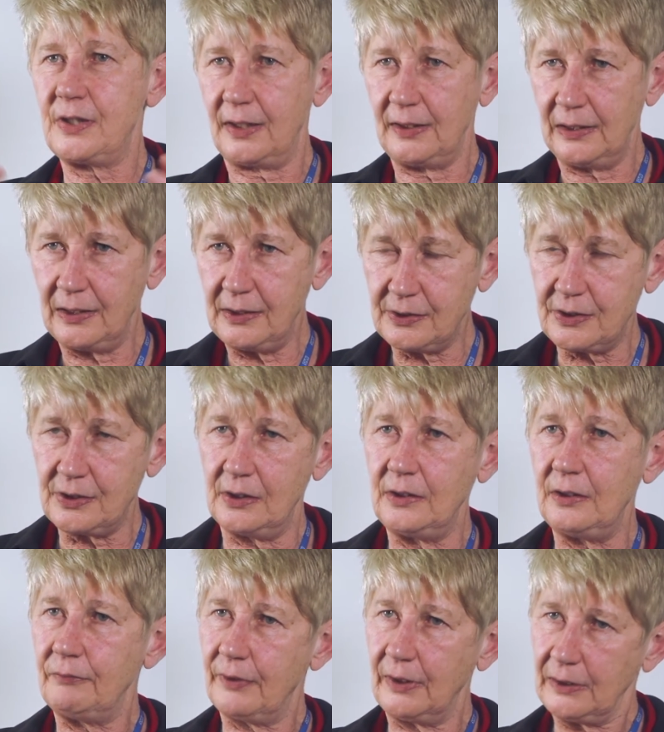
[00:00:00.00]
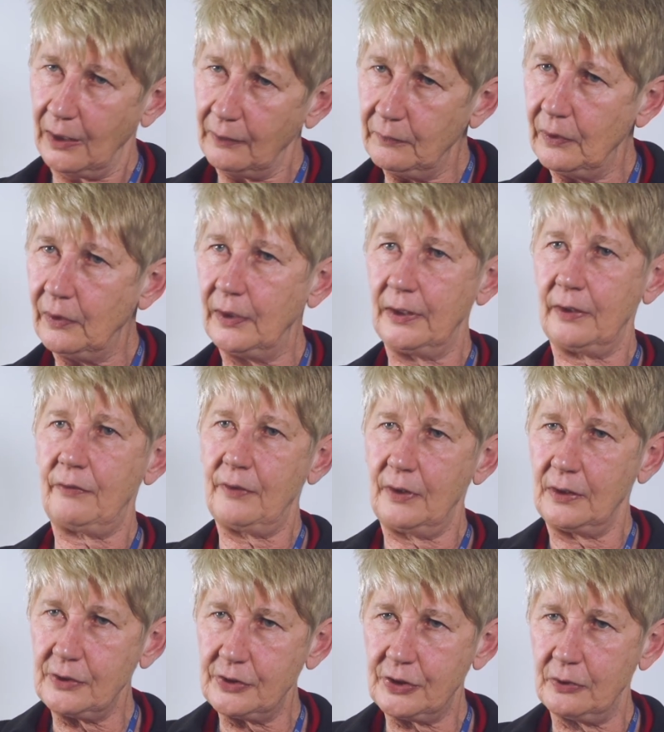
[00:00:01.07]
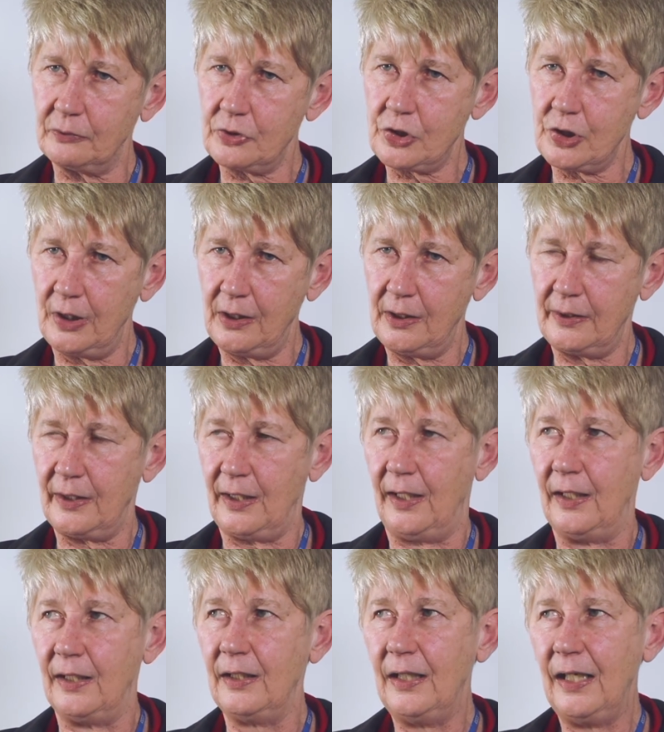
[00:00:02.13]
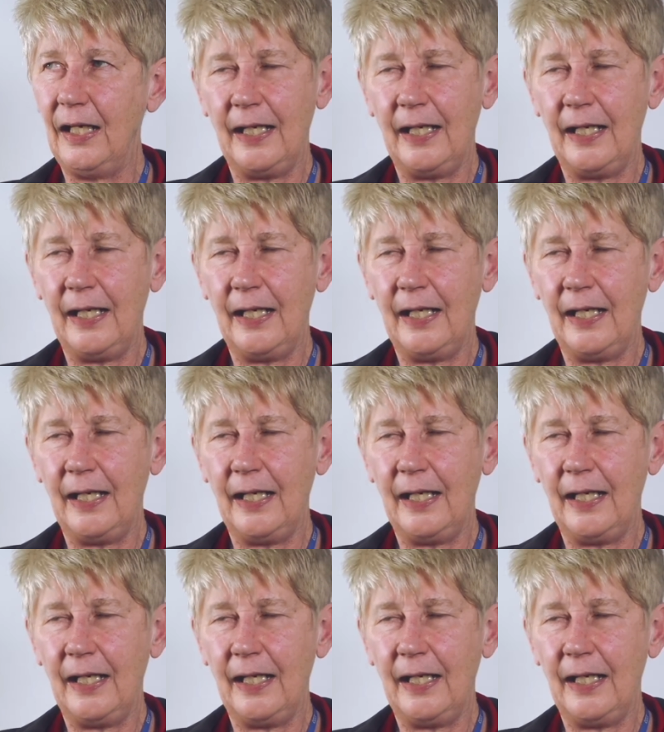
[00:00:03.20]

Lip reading: They listen. If they don't like things, they'll share that.